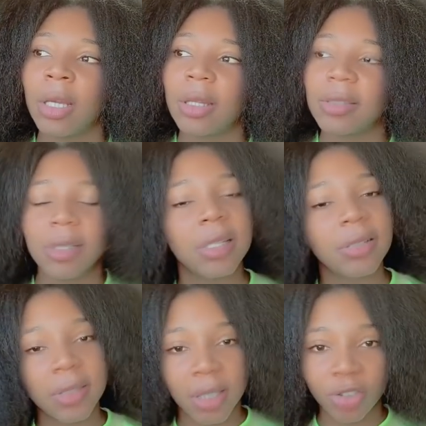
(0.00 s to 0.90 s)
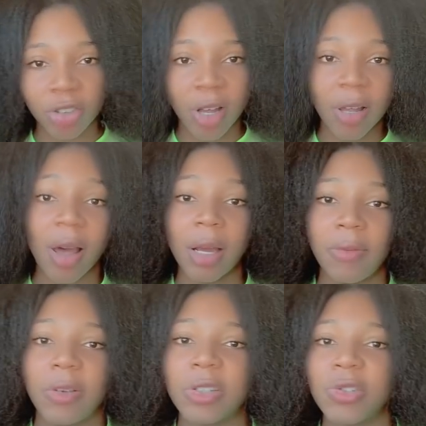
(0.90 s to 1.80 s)
this can teach a lot
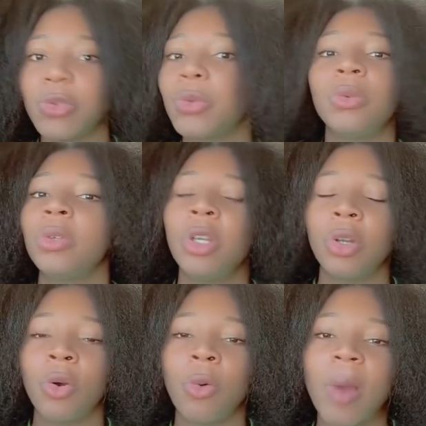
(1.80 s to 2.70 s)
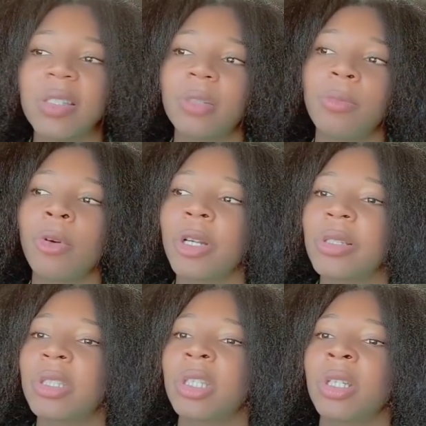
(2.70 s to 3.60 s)
of us too you know why it's
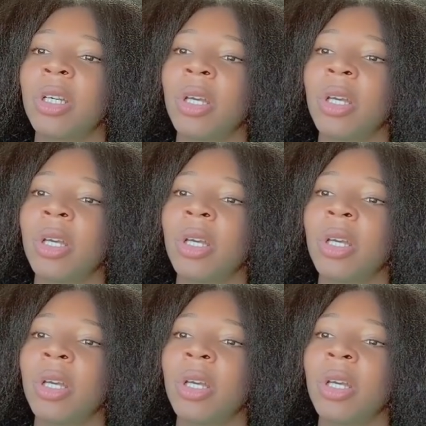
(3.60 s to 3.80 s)
important to